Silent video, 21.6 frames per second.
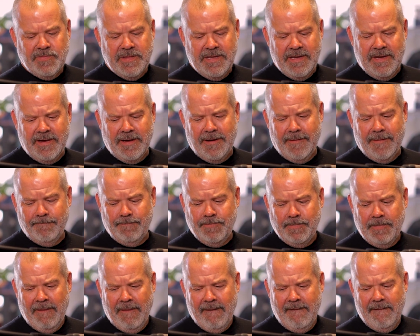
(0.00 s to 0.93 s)

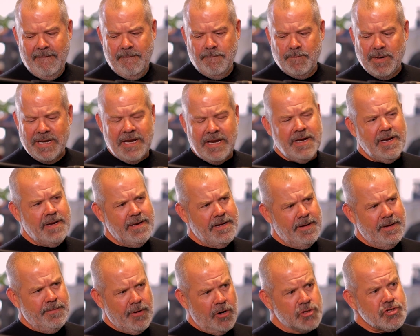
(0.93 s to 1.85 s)
But in
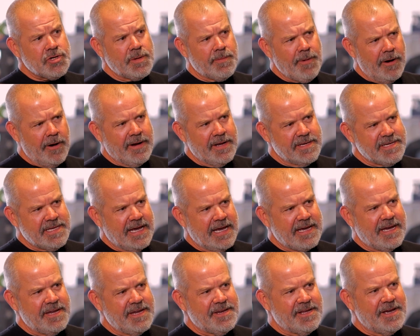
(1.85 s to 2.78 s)
emerging markets
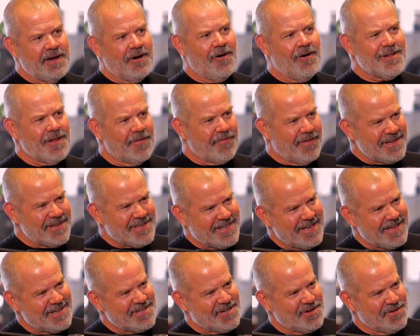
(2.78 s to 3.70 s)
like India, all of these
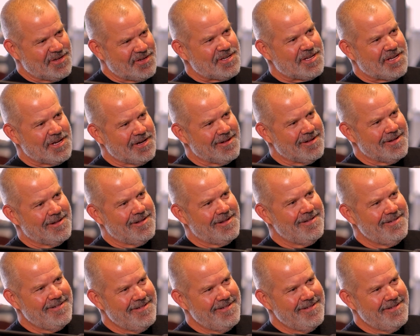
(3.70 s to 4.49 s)
things are still